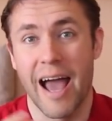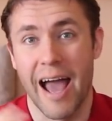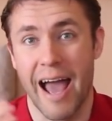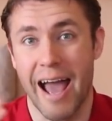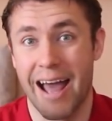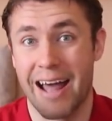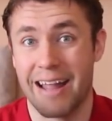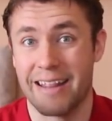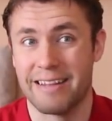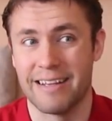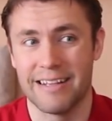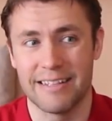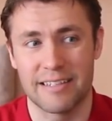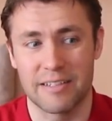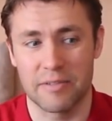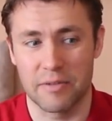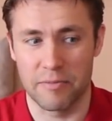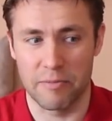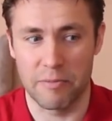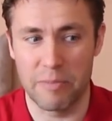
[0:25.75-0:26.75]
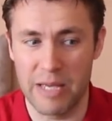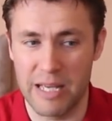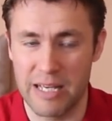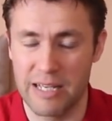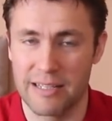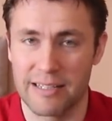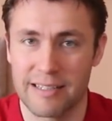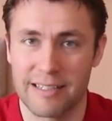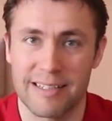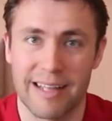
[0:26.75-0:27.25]
and this
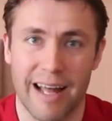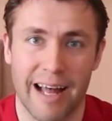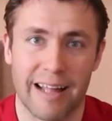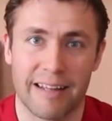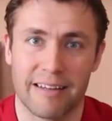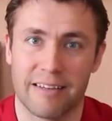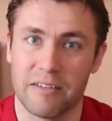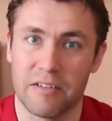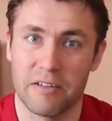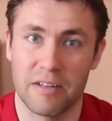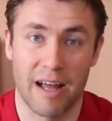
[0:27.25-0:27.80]
means that,